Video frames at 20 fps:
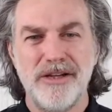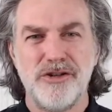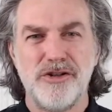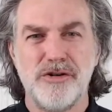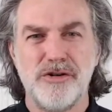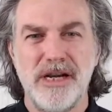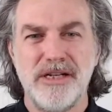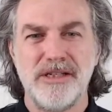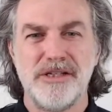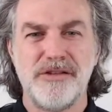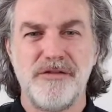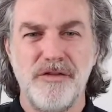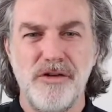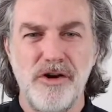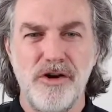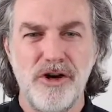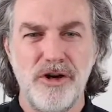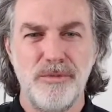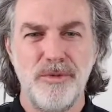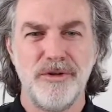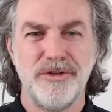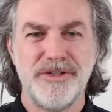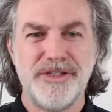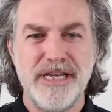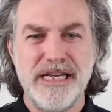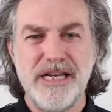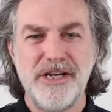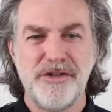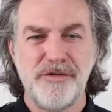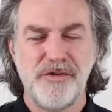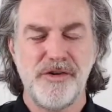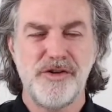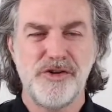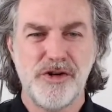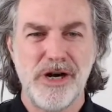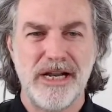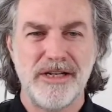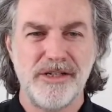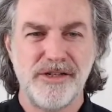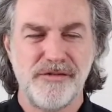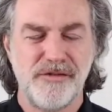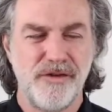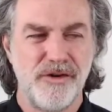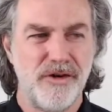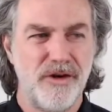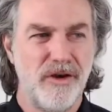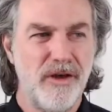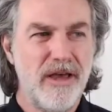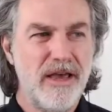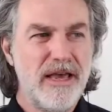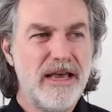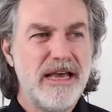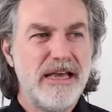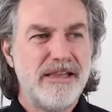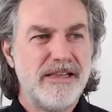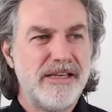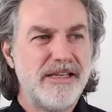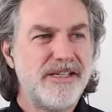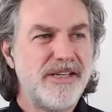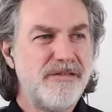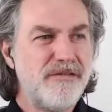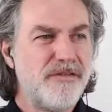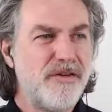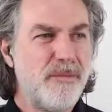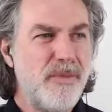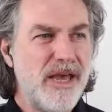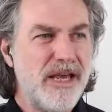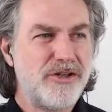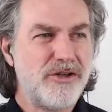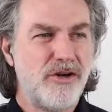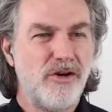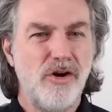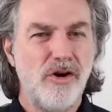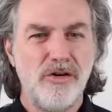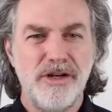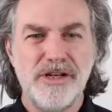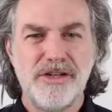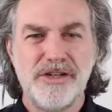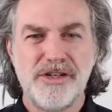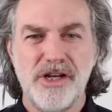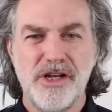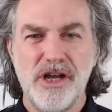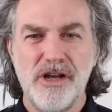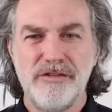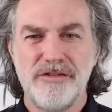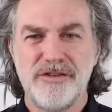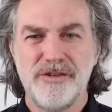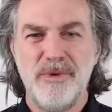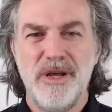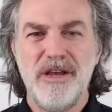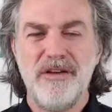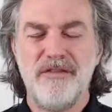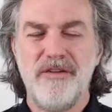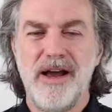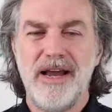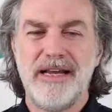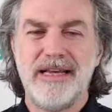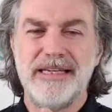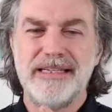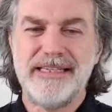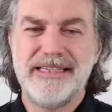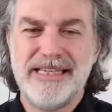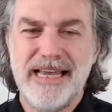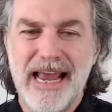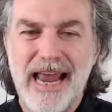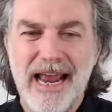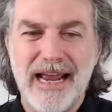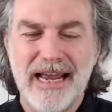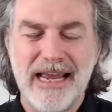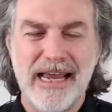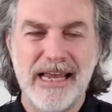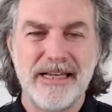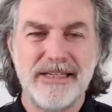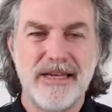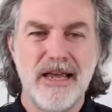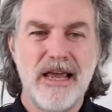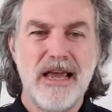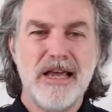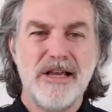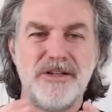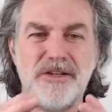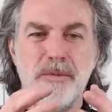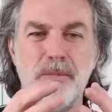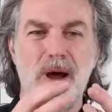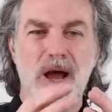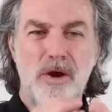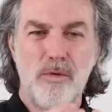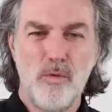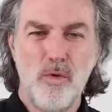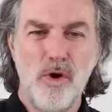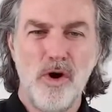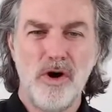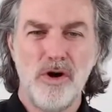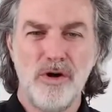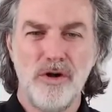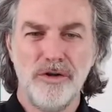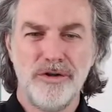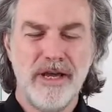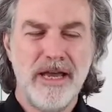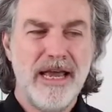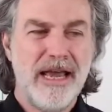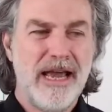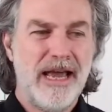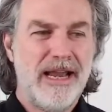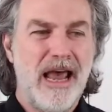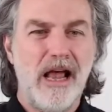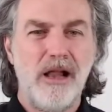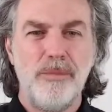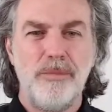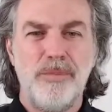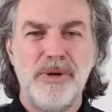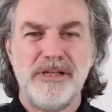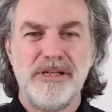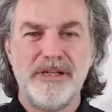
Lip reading: and transferable. Teach for transfer. This information only serves me if I can take it to my world and help